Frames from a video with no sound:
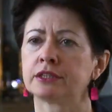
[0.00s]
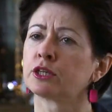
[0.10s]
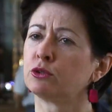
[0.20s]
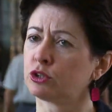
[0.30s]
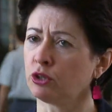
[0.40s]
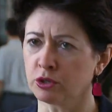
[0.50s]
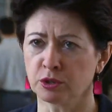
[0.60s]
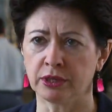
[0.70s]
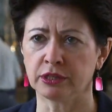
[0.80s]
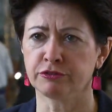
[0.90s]
It's a good
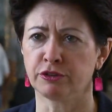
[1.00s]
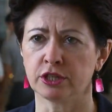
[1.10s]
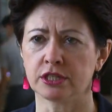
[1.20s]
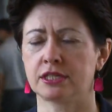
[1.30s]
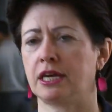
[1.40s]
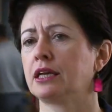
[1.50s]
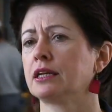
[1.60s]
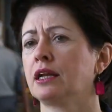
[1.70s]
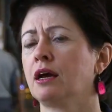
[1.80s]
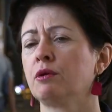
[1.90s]
document. First,
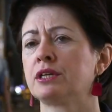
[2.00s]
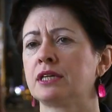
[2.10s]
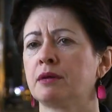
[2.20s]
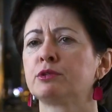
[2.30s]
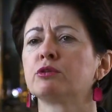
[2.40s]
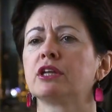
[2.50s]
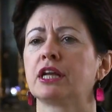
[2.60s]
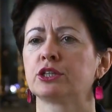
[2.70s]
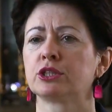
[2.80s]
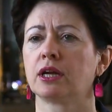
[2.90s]
second, now it's up to the
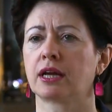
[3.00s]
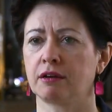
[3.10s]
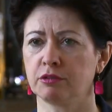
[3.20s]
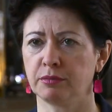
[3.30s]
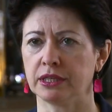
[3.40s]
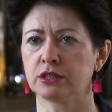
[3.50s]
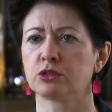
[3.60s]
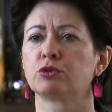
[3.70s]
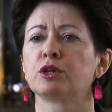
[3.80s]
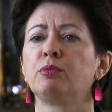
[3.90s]
national governments
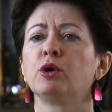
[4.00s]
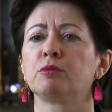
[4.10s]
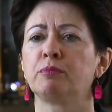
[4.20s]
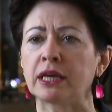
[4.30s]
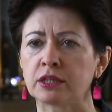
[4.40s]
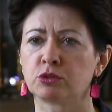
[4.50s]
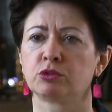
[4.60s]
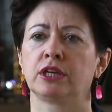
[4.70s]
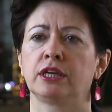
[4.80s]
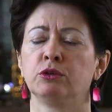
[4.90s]
to report back to
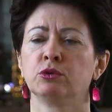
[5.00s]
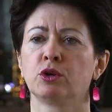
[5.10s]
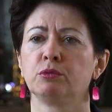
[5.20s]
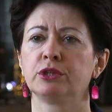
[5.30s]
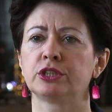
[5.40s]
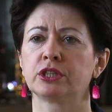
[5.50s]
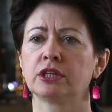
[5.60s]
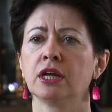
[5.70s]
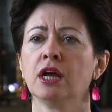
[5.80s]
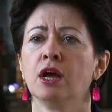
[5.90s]
the EU
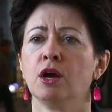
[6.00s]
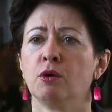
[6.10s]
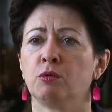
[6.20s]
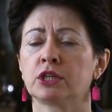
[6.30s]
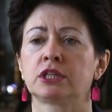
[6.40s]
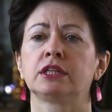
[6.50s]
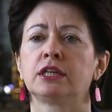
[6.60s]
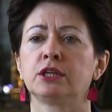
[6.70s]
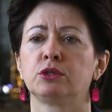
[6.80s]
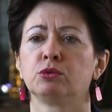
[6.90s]
Commission what did
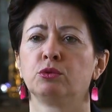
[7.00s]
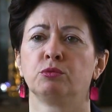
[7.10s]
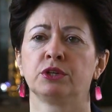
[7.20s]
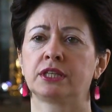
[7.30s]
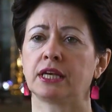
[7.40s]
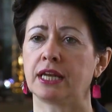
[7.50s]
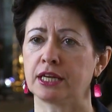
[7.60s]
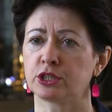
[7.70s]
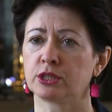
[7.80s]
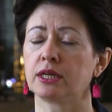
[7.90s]
they do with their
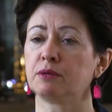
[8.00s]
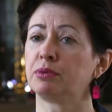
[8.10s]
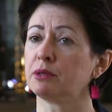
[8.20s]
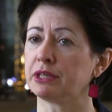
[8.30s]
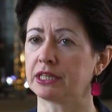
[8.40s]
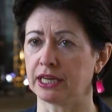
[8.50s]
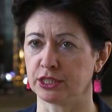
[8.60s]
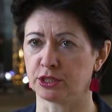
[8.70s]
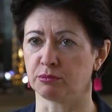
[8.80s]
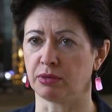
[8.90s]
national implementation